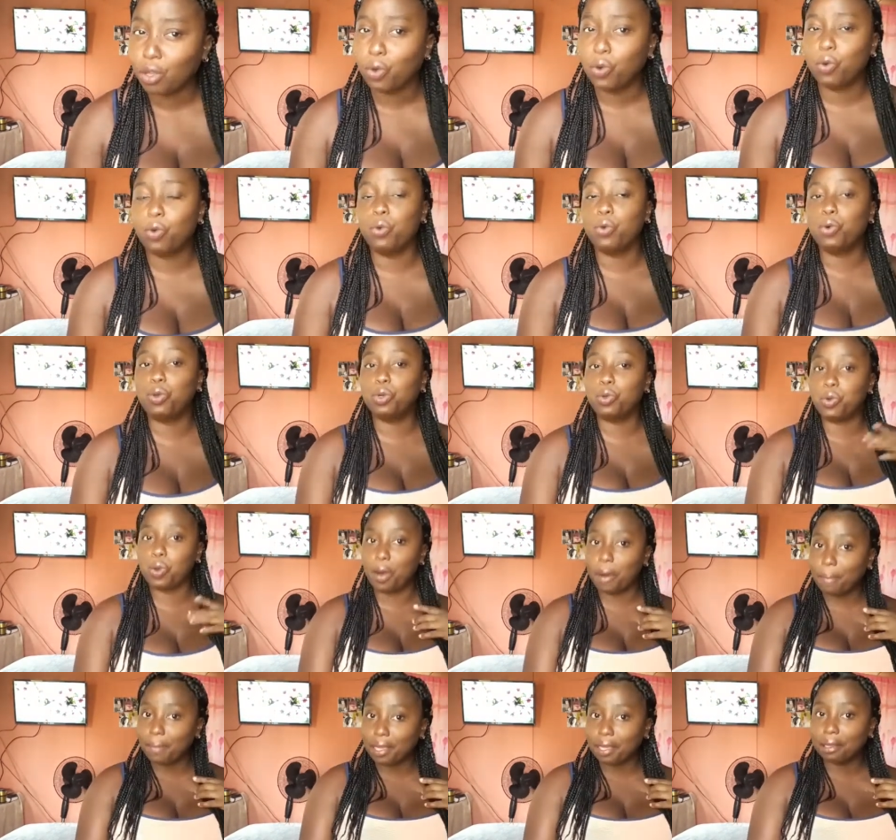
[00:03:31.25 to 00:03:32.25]
Who know
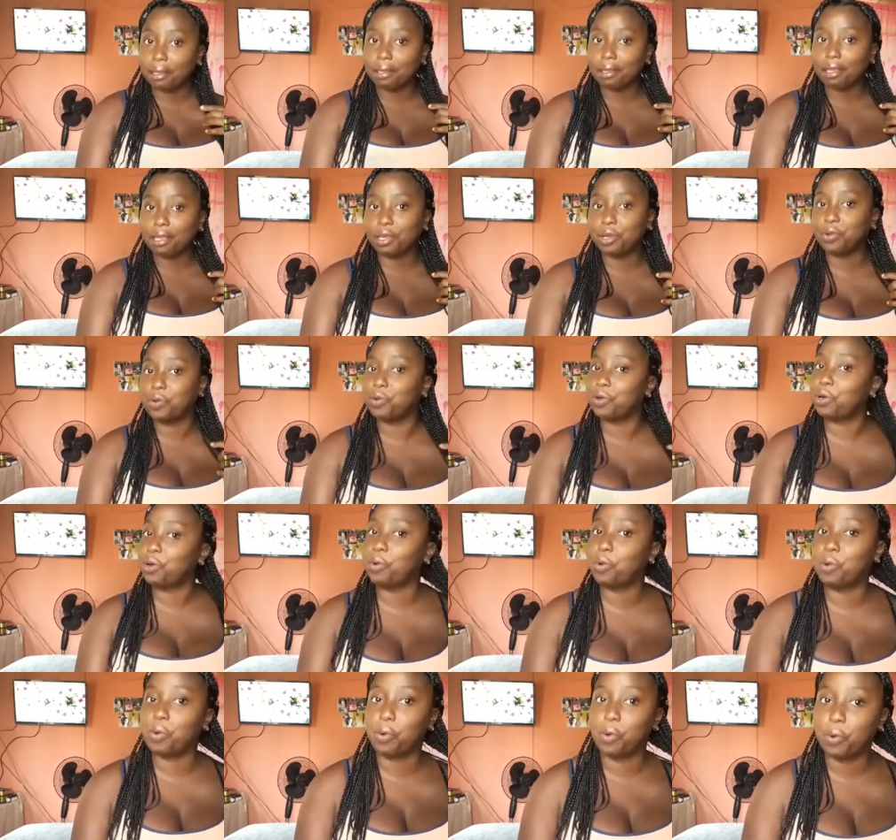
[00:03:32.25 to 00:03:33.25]
me? Know how
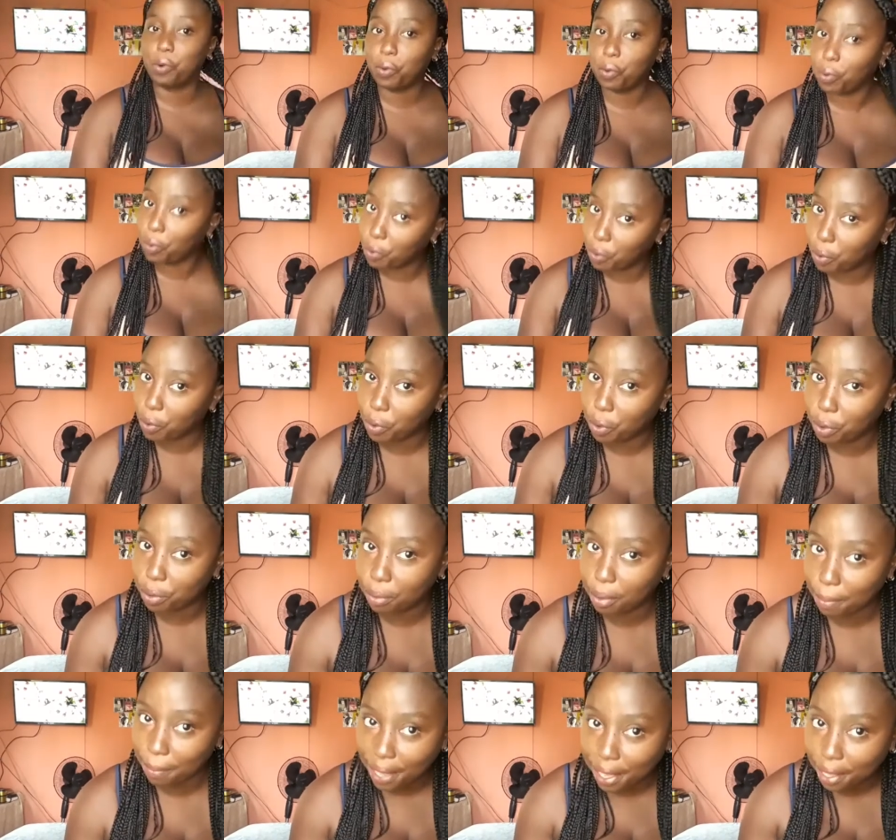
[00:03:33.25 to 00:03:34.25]
old
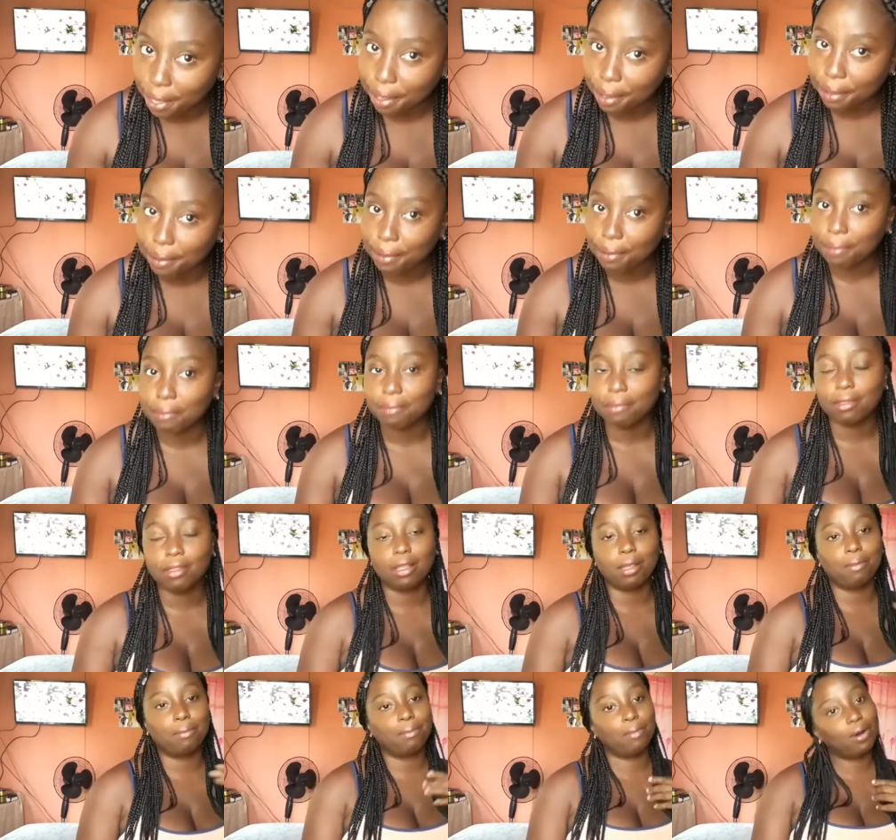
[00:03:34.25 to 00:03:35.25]
me be?
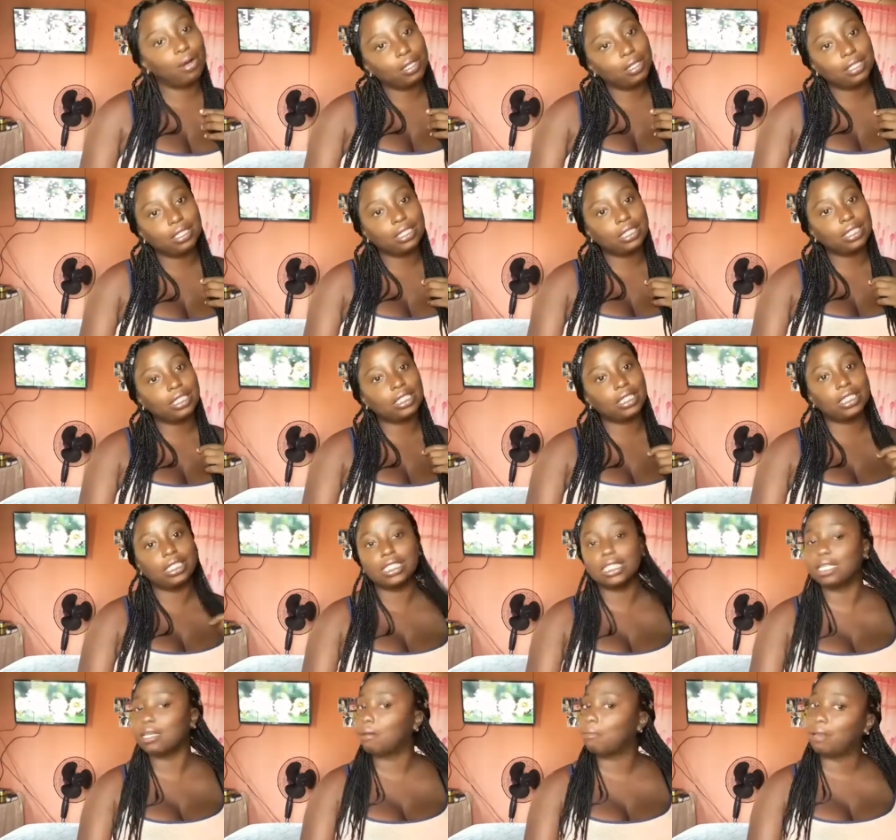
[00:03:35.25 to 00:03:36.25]
But
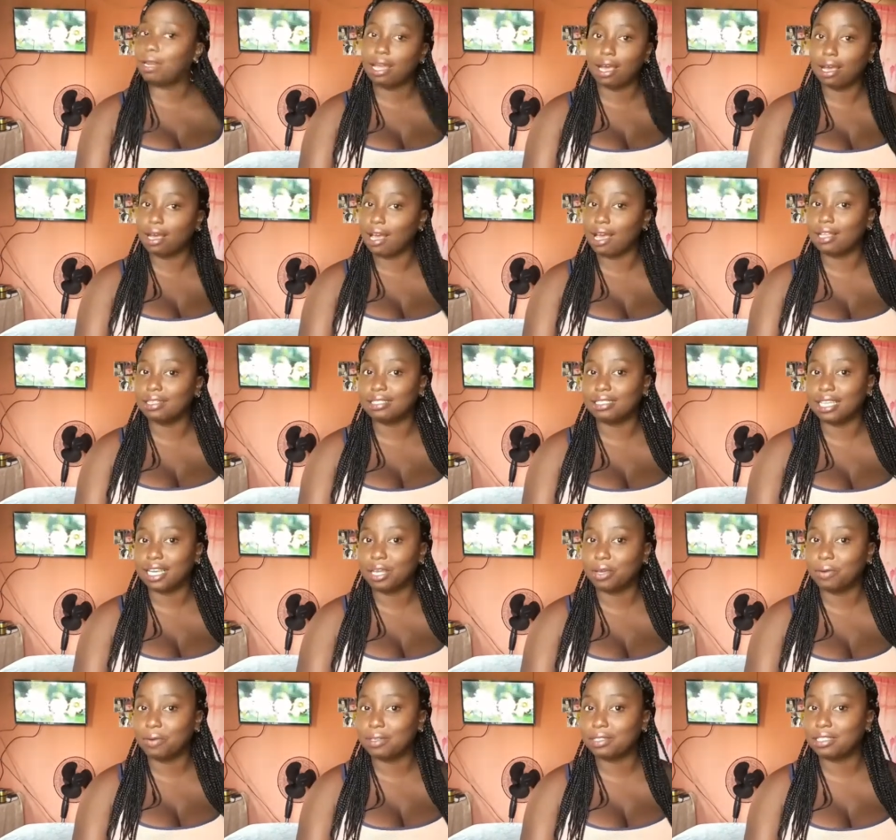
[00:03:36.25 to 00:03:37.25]
I'm not going to answer the
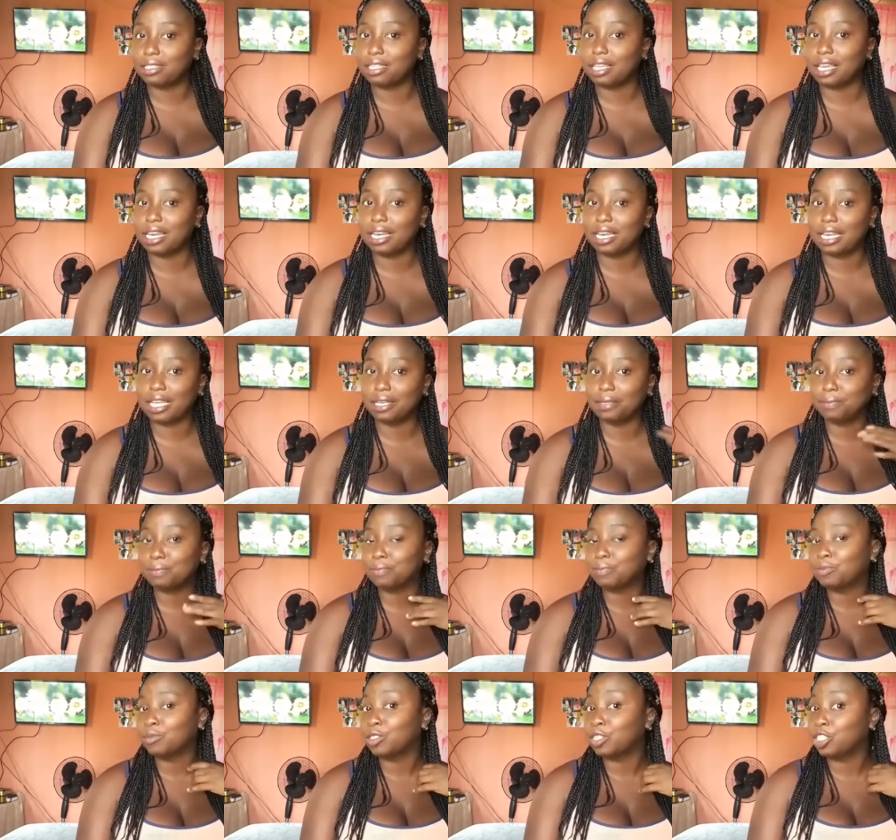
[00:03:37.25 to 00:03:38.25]
question then.
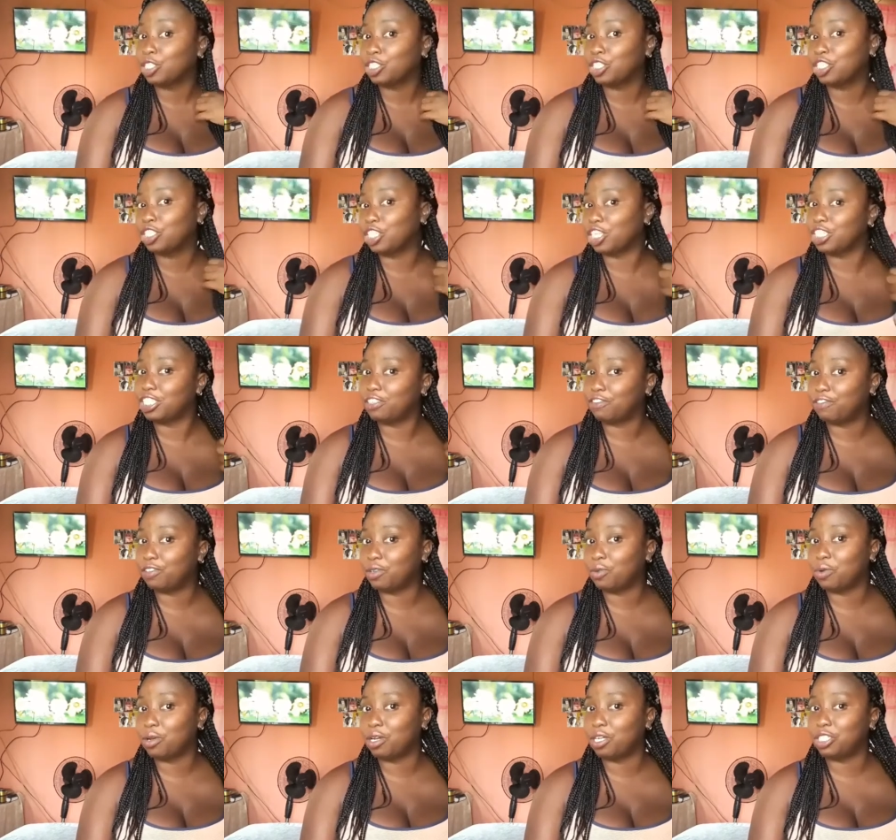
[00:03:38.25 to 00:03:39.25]
Judge if
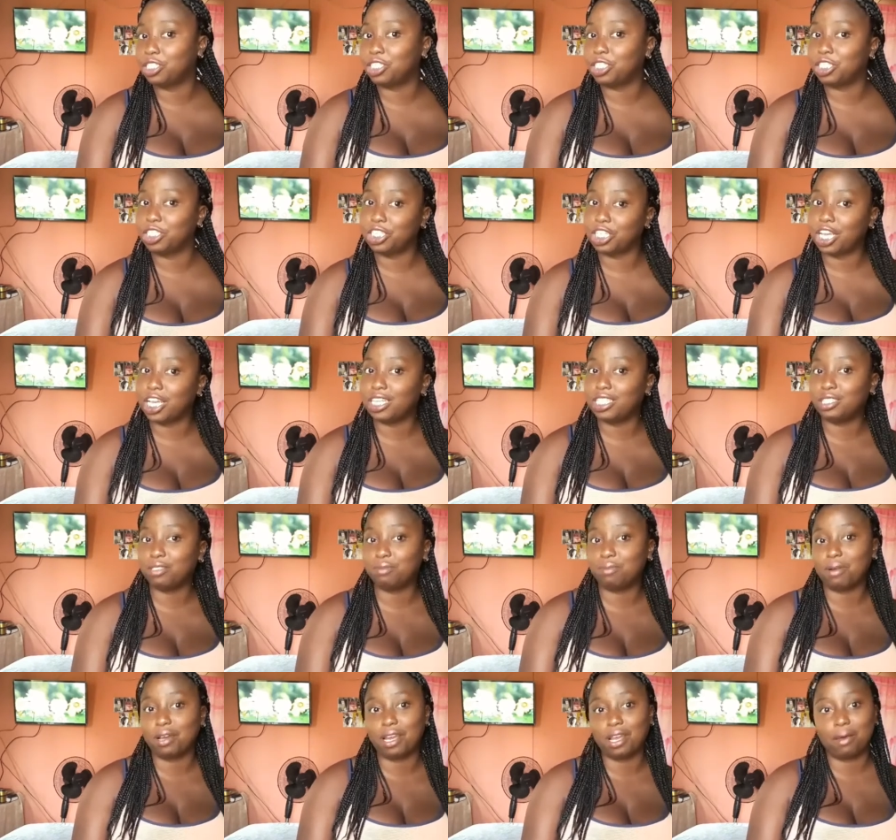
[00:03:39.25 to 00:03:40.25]
you want to judge,
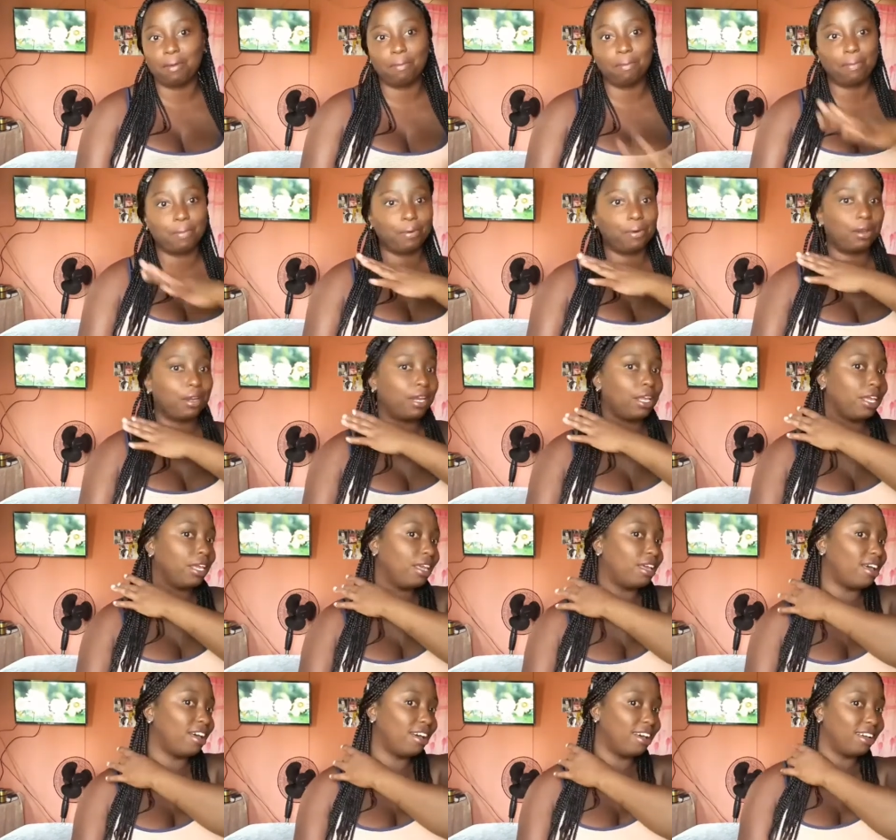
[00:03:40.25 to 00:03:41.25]
but I'm pretty
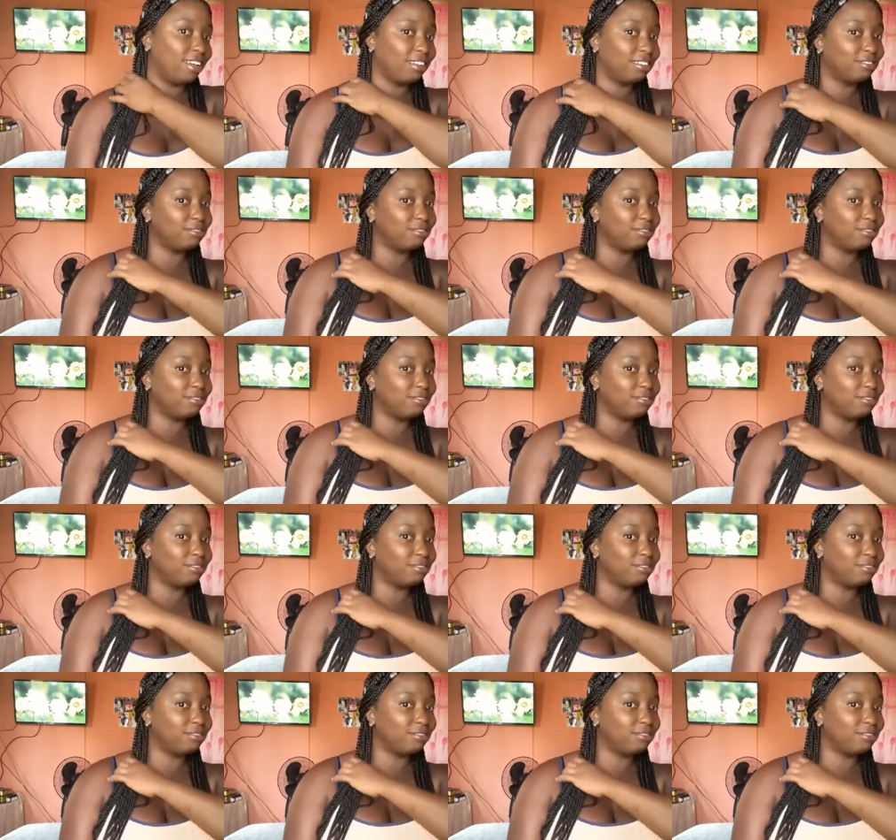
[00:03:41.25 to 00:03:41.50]
young.